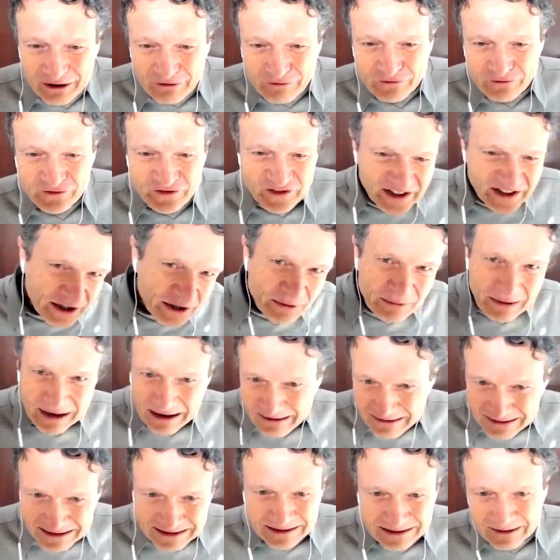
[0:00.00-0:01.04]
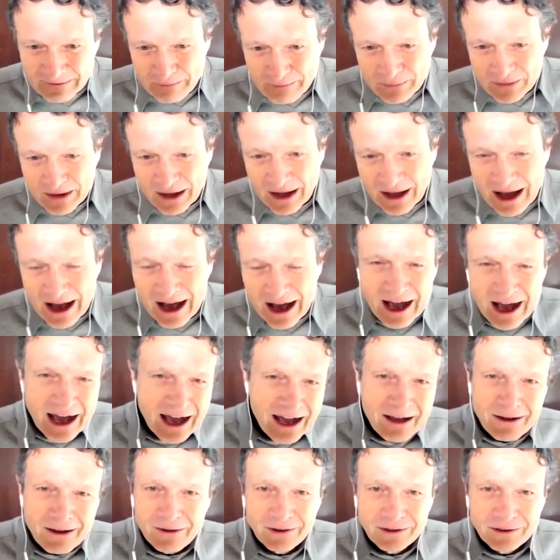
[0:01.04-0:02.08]
figure out
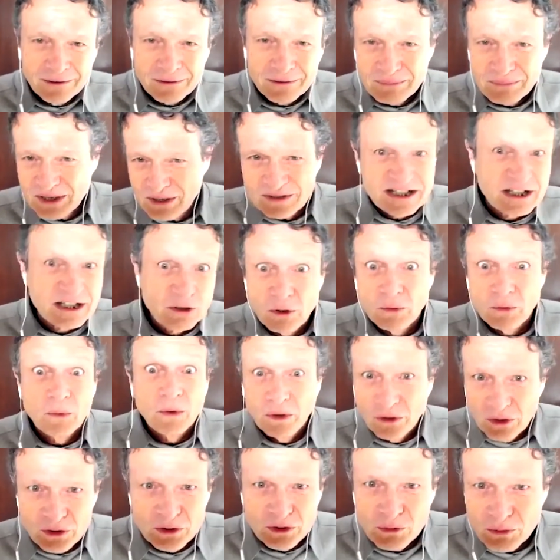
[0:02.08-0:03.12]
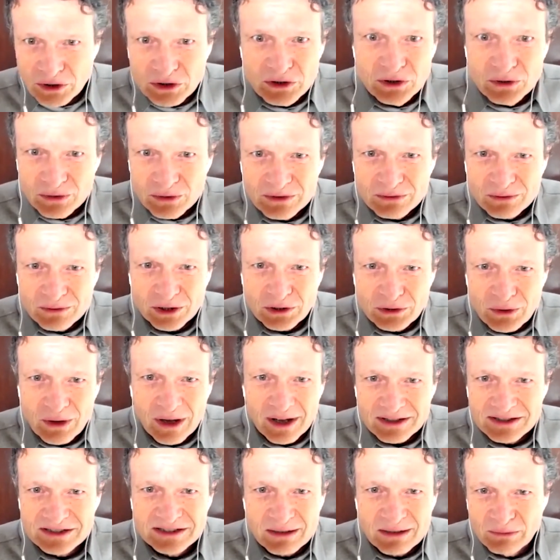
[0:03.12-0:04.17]
how, because they don't want to do what you what you
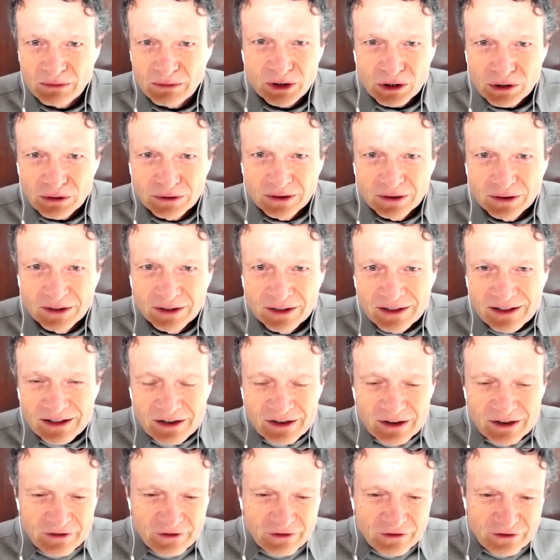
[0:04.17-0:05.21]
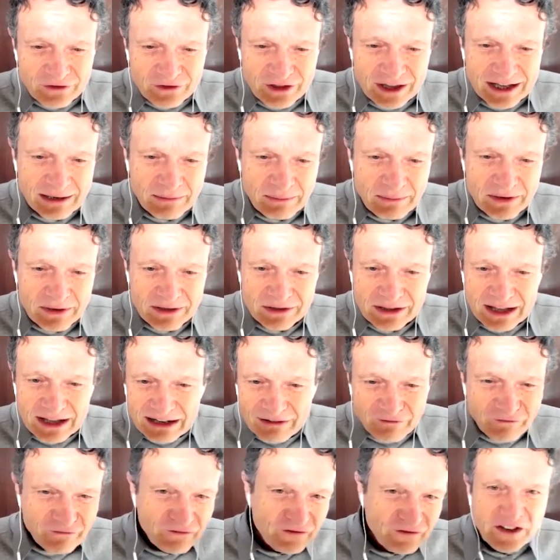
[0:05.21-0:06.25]
ask them to, they'll they'll
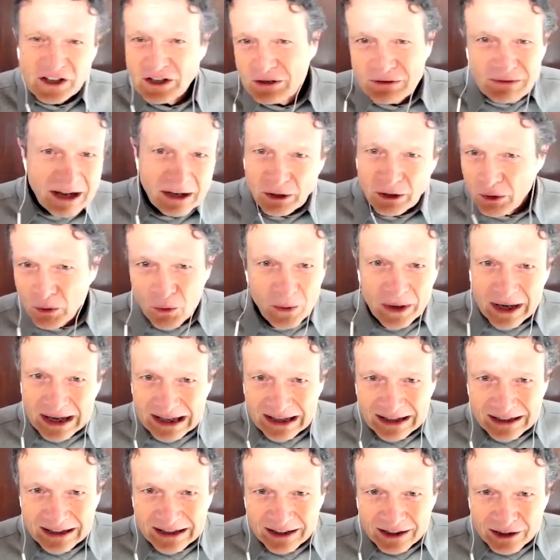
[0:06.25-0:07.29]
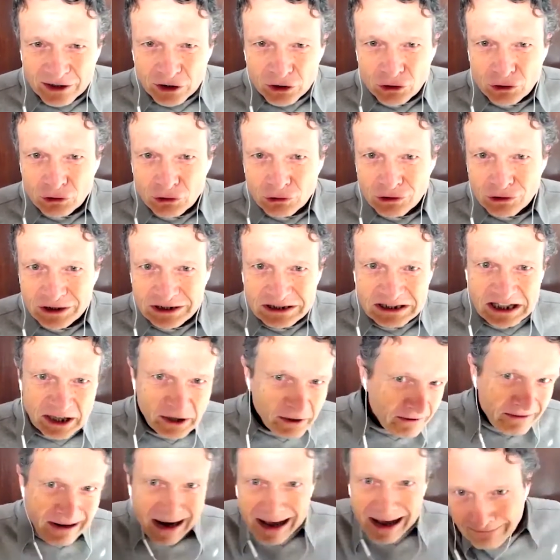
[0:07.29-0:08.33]
figure out a way to get
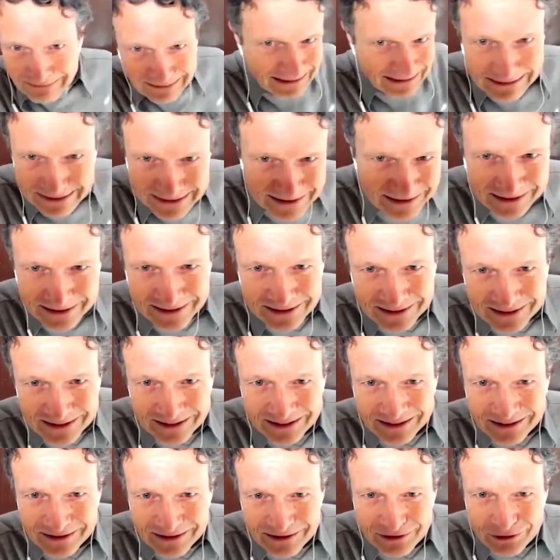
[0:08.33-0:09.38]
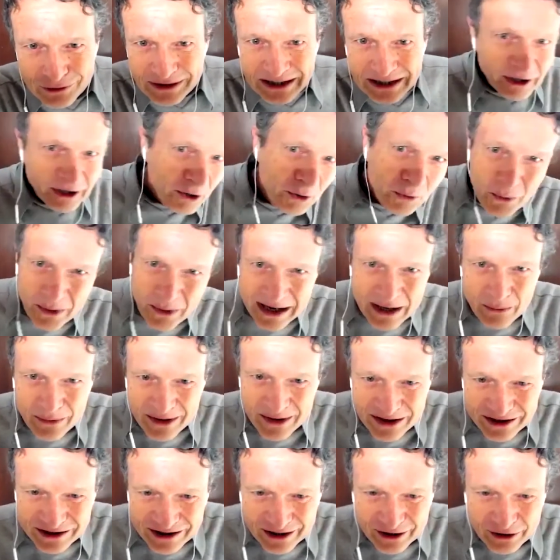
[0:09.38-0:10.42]
around it, to get away
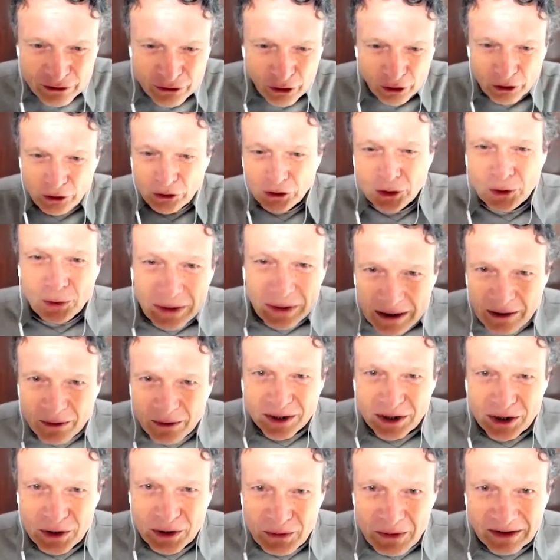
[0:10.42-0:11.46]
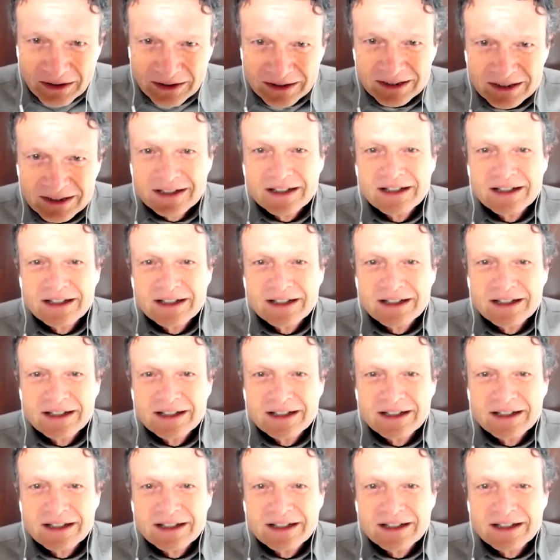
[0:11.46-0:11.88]
with not doing what you want.